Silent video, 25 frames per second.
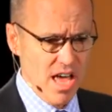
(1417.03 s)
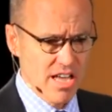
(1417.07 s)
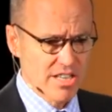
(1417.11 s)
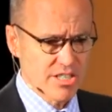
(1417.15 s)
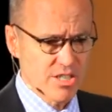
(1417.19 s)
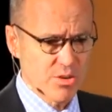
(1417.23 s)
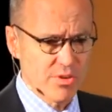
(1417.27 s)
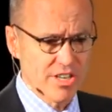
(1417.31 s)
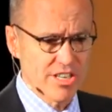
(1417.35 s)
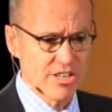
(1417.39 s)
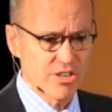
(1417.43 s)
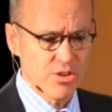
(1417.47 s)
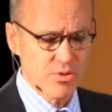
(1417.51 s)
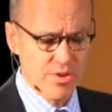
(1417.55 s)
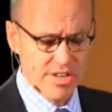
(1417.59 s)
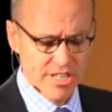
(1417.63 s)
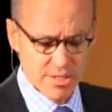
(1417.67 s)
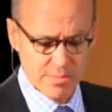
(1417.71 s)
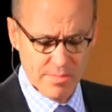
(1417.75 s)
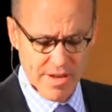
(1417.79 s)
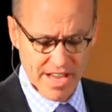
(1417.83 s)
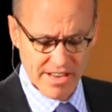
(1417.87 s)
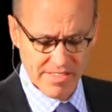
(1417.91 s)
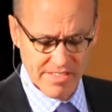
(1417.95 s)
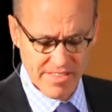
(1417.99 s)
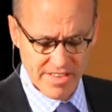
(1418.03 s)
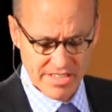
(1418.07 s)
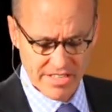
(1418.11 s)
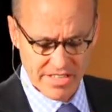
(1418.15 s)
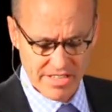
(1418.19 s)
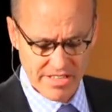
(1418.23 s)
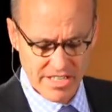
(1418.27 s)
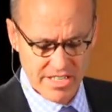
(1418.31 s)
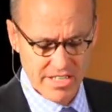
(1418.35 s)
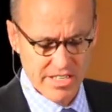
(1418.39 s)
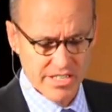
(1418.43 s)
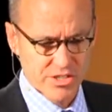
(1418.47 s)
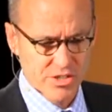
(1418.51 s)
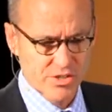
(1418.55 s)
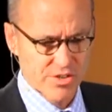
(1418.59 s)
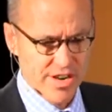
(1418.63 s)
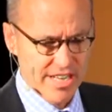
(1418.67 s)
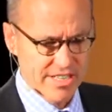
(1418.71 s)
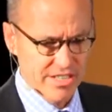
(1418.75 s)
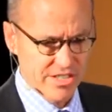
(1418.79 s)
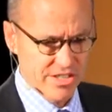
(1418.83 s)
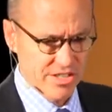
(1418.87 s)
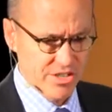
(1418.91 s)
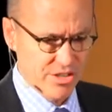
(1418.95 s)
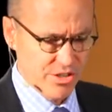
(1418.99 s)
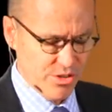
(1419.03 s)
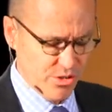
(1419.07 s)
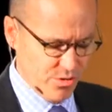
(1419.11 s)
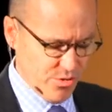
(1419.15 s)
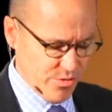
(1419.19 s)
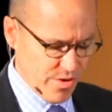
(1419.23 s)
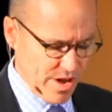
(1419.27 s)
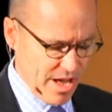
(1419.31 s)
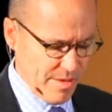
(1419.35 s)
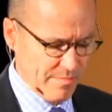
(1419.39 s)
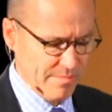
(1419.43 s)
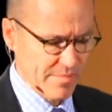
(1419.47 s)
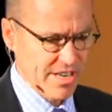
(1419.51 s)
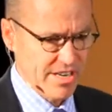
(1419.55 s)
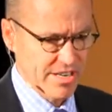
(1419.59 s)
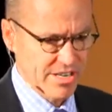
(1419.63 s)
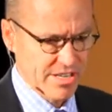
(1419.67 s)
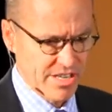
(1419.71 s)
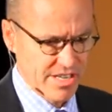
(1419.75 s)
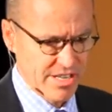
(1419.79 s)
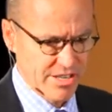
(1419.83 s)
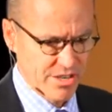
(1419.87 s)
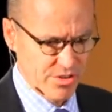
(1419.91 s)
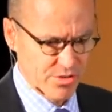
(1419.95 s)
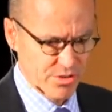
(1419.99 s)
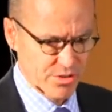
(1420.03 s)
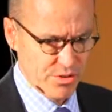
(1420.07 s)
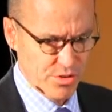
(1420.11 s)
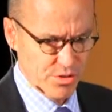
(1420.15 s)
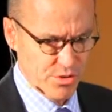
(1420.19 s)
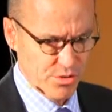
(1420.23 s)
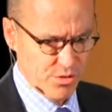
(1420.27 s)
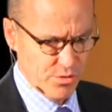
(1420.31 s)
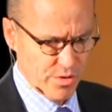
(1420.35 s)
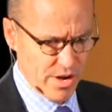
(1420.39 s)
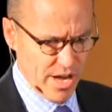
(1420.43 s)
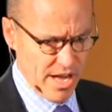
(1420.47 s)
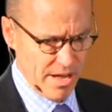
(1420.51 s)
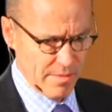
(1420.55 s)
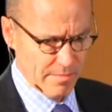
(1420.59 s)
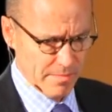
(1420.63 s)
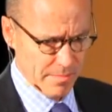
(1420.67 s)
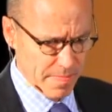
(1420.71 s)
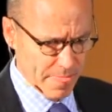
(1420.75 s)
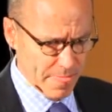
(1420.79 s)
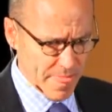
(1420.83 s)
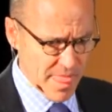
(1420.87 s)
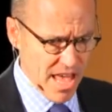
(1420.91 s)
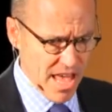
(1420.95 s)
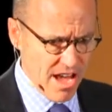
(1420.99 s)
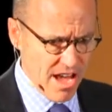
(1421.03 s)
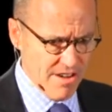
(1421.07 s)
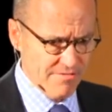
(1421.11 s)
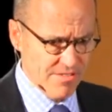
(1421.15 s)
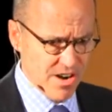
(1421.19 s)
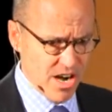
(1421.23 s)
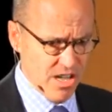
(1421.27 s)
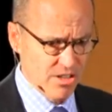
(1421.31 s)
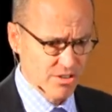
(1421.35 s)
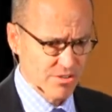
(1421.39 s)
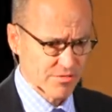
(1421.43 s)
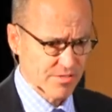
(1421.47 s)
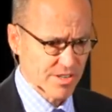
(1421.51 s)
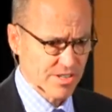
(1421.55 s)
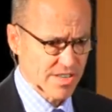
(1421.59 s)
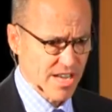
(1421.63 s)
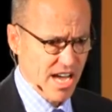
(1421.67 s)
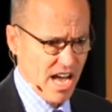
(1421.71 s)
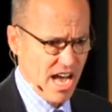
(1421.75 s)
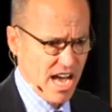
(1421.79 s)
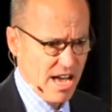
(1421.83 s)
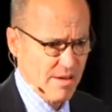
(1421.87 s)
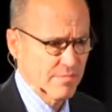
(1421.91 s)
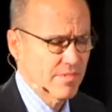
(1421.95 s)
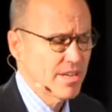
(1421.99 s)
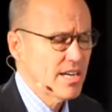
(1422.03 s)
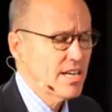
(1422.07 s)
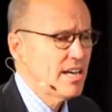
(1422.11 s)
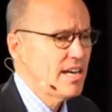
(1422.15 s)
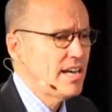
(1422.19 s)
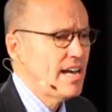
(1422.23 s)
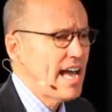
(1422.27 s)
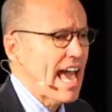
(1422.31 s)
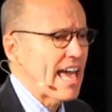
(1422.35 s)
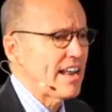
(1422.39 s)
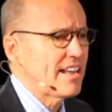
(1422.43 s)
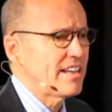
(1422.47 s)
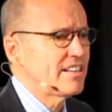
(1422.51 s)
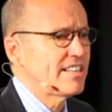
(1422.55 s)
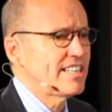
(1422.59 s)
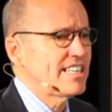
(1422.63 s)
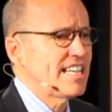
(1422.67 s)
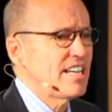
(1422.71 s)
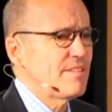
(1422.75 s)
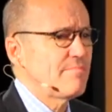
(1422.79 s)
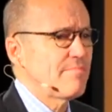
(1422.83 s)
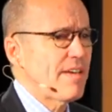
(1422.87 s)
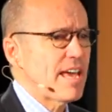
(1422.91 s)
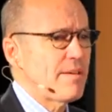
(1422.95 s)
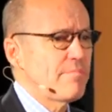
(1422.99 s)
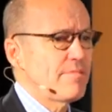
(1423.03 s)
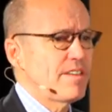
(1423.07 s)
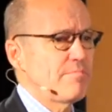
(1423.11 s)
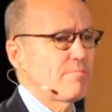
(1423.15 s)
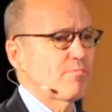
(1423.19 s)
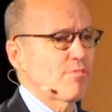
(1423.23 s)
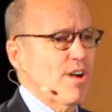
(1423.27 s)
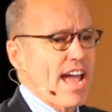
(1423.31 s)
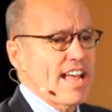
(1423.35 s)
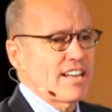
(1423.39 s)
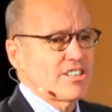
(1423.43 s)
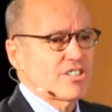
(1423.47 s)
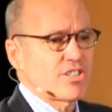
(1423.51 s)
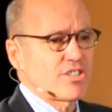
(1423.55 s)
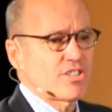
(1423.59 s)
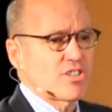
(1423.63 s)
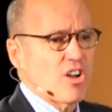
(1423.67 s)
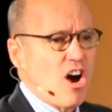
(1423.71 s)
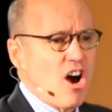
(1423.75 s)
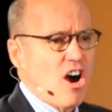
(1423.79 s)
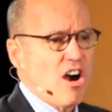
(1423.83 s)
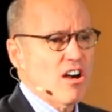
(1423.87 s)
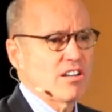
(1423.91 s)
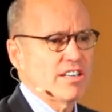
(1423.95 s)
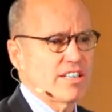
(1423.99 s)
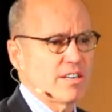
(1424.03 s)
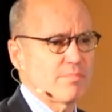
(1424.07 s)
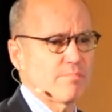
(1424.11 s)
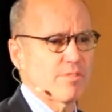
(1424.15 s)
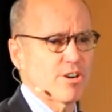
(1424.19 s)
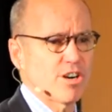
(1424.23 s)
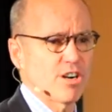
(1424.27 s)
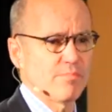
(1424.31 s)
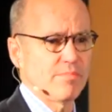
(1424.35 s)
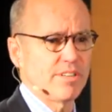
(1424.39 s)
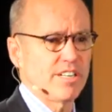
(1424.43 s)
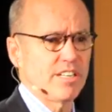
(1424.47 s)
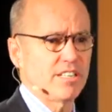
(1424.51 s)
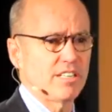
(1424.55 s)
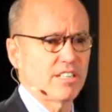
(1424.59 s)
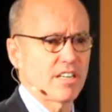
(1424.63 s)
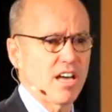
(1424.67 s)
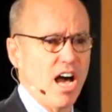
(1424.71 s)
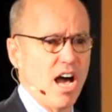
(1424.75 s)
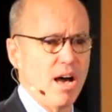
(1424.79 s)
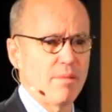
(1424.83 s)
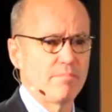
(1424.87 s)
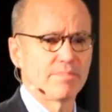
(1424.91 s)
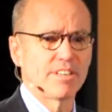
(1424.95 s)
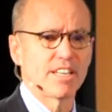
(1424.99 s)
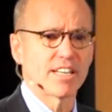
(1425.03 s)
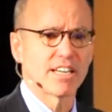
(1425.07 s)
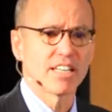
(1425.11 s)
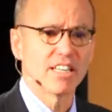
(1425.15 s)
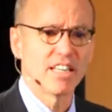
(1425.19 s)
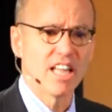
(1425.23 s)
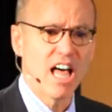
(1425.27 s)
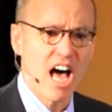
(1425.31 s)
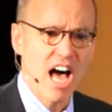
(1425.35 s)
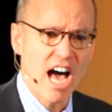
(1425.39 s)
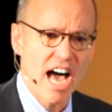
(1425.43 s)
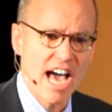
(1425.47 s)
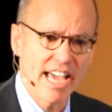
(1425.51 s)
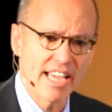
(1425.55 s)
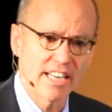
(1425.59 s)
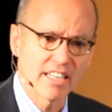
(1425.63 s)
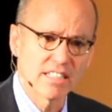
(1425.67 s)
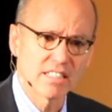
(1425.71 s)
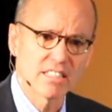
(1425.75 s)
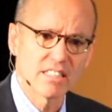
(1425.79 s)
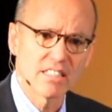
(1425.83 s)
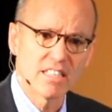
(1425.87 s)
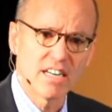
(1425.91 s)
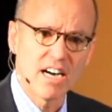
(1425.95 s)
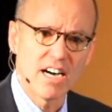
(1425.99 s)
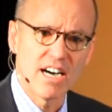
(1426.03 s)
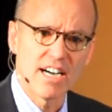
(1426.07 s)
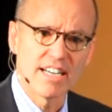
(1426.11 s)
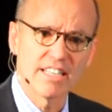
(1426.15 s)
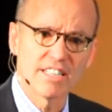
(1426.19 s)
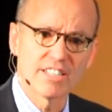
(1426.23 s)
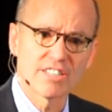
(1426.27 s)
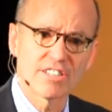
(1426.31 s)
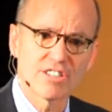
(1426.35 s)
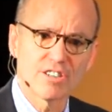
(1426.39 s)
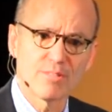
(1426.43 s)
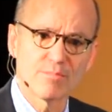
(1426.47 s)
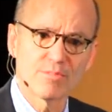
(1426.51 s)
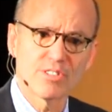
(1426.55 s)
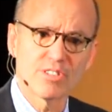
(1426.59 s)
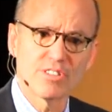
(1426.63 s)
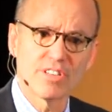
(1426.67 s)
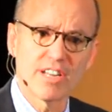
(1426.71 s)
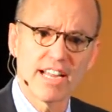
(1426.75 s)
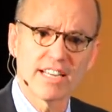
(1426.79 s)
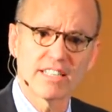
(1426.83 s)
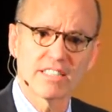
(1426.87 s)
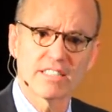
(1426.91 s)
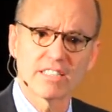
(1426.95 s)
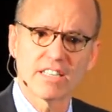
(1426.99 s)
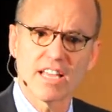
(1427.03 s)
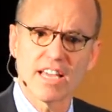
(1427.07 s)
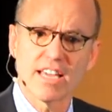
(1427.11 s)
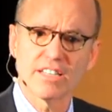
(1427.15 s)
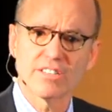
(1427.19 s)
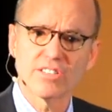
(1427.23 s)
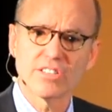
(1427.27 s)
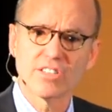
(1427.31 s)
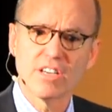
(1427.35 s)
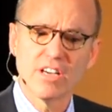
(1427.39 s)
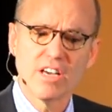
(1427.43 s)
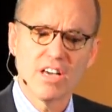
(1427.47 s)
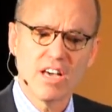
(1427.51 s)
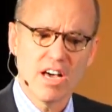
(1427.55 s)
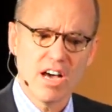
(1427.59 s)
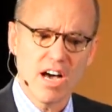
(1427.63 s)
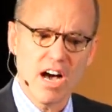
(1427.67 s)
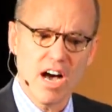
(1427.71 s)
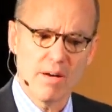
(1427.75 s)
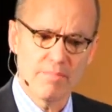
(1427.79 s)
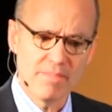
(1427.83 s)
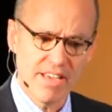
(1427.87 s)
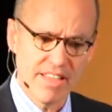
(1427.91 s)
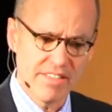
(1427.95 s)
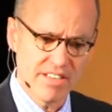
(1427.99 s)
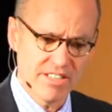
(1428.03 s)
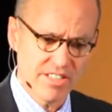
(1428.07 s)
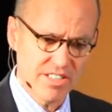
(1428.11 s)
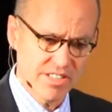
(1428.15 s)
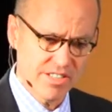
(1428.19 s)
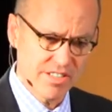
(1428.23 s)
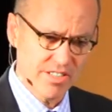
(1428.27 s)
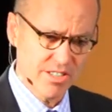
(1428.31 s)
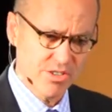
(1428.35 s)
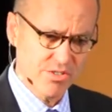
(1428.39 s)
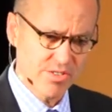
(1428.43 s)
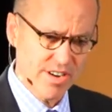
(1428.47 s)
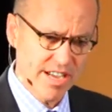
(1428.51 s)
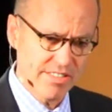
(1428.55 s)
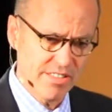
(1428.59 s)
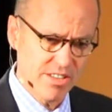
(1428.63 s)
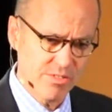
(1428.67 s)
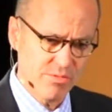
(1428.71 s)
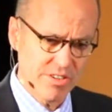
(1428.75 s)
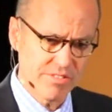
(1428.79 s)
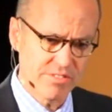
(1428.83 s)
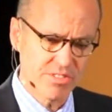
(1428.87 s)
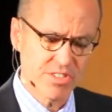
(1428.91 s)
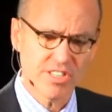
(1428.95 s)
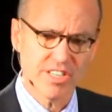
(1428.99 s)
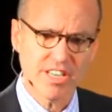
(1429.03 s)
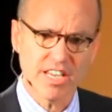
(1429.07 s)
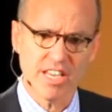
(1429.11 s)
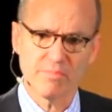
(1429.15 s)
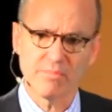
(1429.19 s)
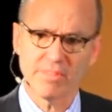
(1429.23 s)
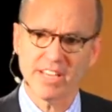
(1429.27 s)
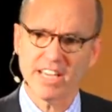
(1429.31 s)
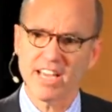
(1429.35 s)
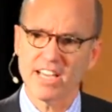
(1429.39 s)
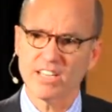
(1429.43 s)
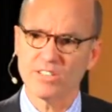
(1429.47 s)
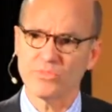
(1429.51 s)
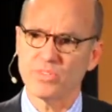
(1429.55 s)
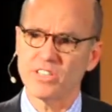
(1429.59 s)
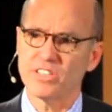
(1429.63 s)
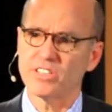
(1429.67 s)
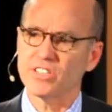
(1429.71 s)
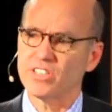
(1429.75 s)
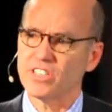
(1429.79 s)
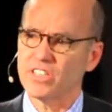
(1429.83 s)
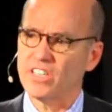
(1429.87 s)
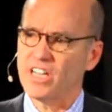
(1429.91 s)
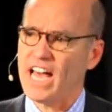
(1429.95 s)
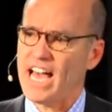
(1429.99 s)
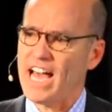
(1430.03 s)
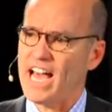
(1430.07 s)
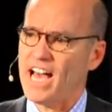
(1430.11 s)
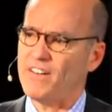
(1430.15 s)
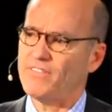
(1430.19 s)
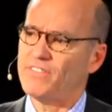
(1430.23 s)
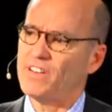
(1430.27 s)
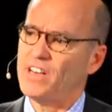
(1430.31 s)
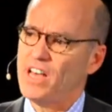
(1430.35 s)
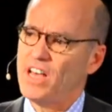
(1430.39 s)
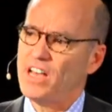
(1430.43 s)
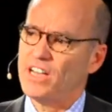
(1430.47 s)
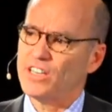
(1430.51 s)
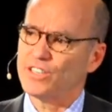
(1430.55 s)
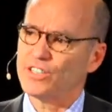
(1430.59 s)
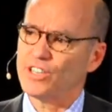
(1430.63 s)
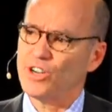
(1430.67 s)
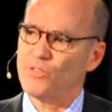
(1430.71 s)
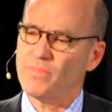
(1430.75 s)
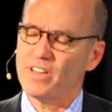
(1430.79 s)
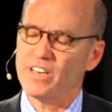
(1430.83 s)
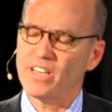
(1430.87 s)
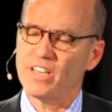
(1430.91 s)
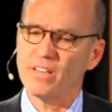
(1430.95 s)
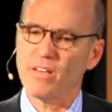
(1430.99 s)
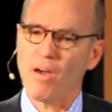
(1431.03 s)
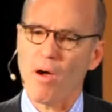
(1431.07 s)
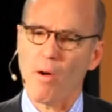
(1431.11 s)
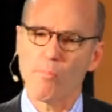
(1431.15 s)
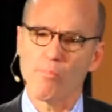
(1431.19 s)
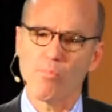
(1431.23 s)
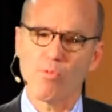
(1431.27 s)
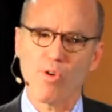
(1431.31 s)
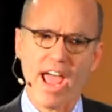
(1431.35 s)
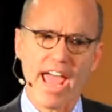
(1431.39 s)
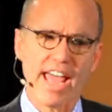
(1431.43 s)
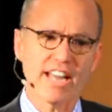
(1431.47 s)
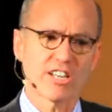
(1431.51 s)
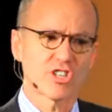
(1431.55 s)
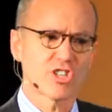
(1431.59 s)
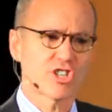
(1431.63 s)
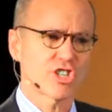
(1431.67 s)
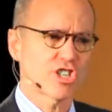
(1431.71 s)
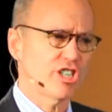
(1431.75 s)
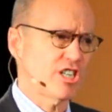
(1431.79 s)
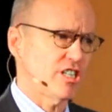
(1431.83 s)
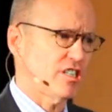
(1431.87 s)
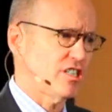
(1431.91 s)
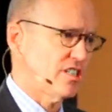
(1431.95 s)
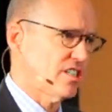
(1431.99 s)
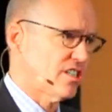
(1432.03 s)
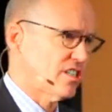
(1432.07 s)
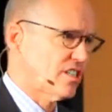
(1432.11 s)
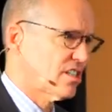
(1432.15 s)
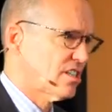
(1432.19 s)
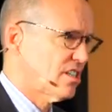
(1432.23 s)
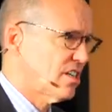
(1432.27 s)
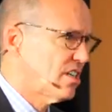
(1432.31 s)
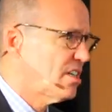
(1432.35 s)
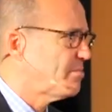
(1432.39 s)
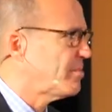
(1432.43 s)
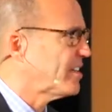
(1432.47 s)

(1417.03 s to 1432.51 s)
So we do expect these trends to continue to fall over time. And indeed, maybe branches are in a permanent decline in terms of the United States. And this is the trend that we've seen because we still have so many branches.